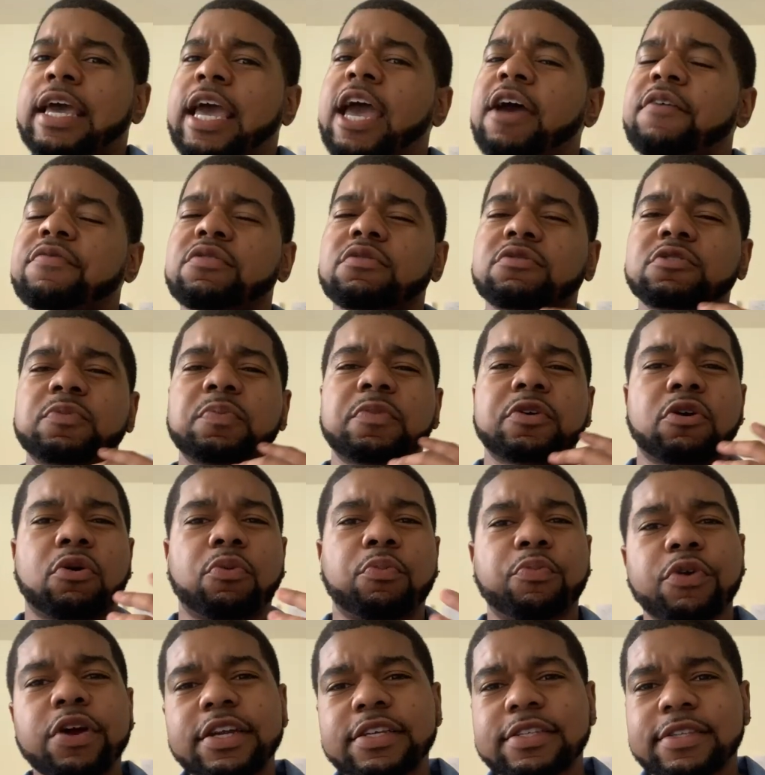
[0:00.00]
have those metal
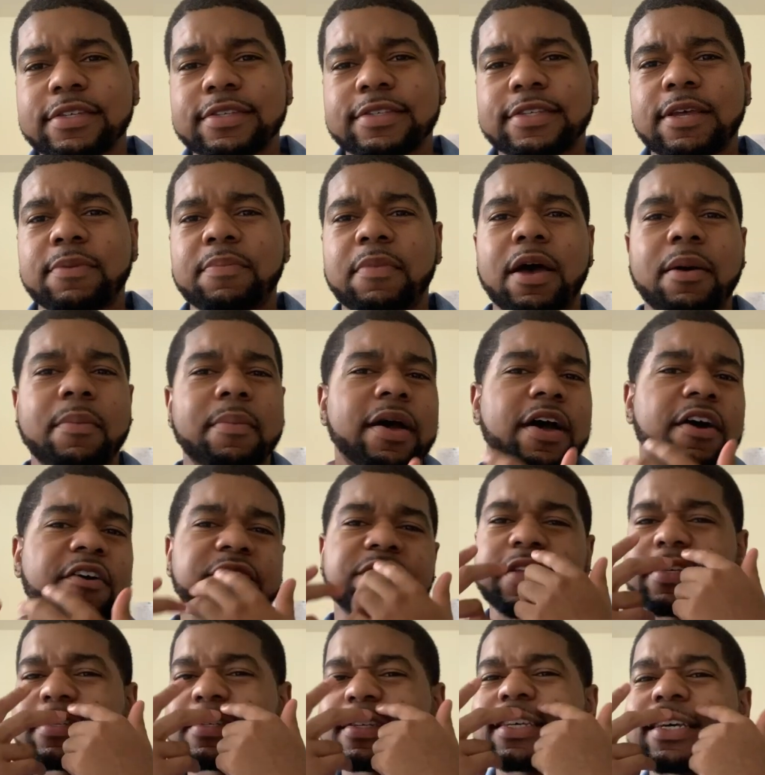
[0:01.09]
braces in my mouth
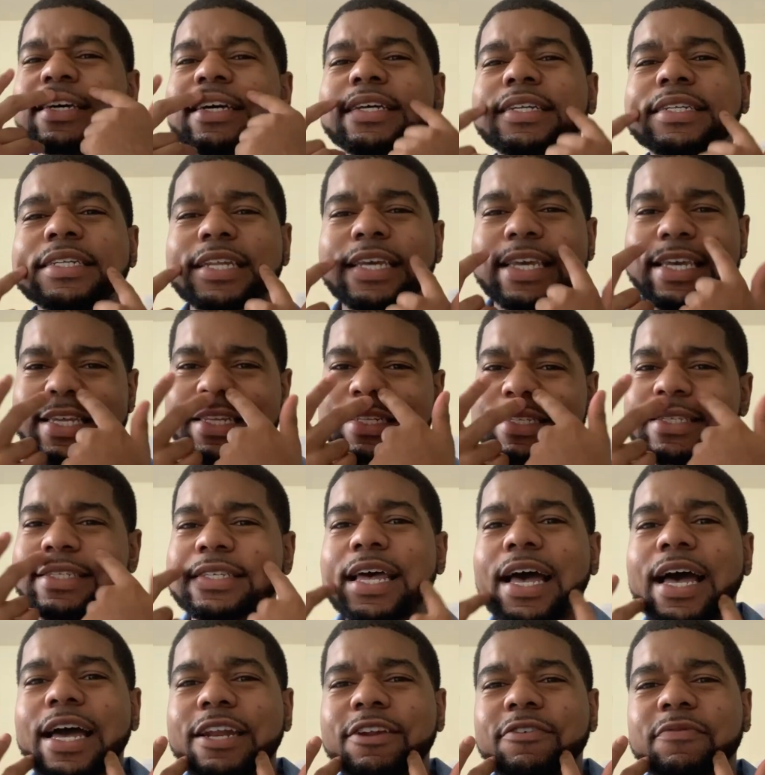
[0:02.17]
that's cutting the
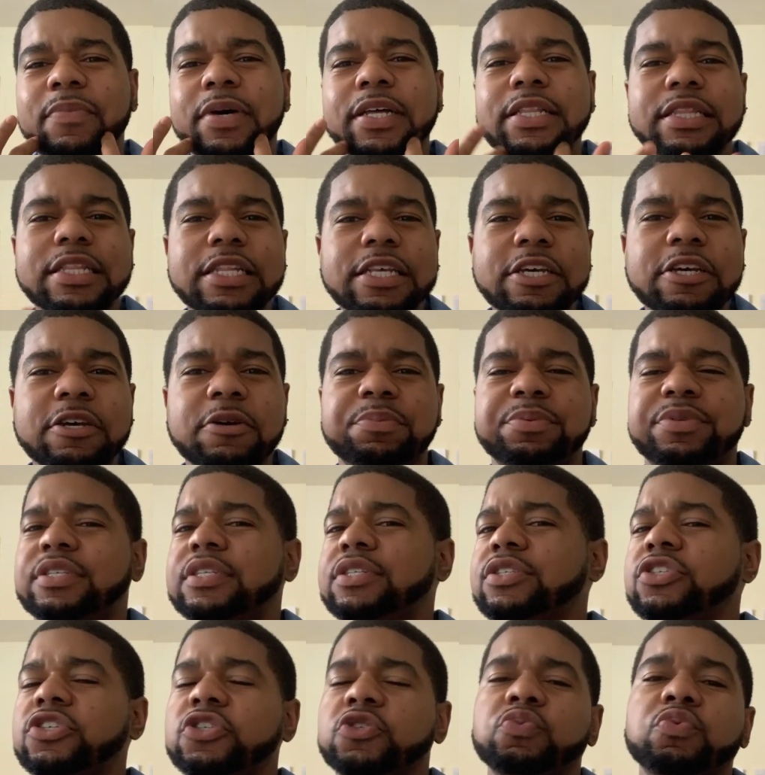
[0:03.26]
inside of my lips
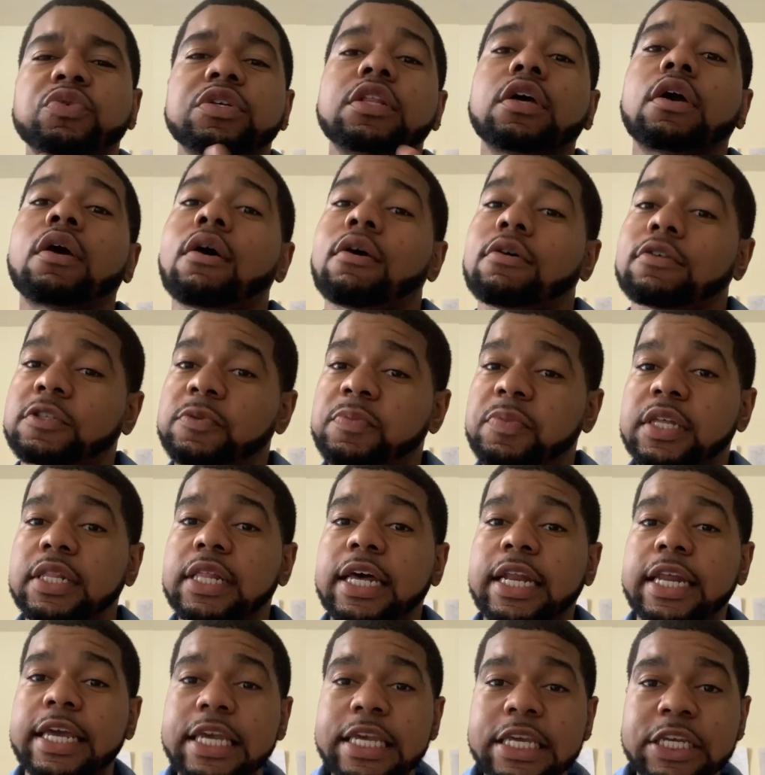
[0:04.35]
and just really causing me a
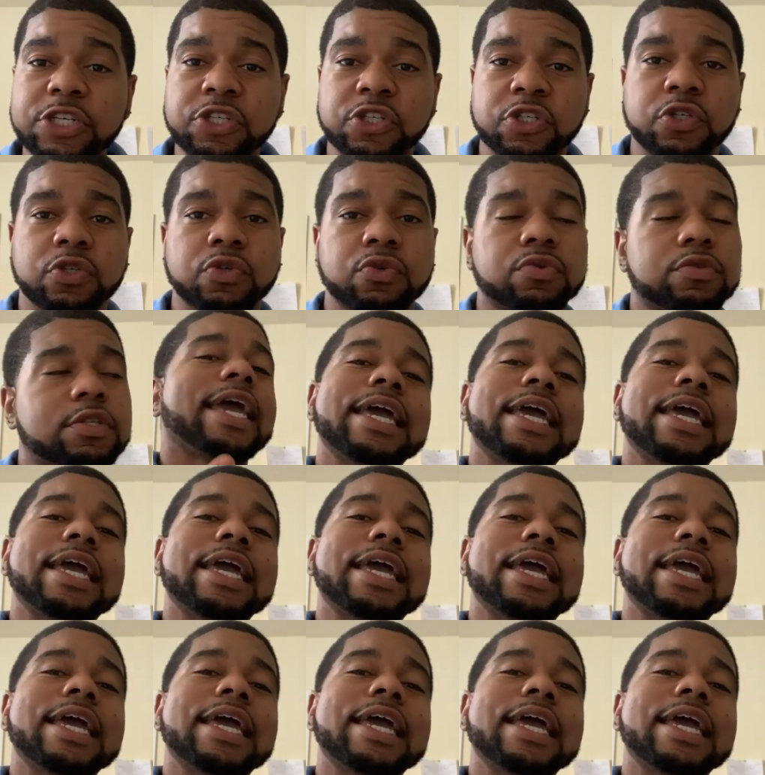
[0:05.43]
lot of issues.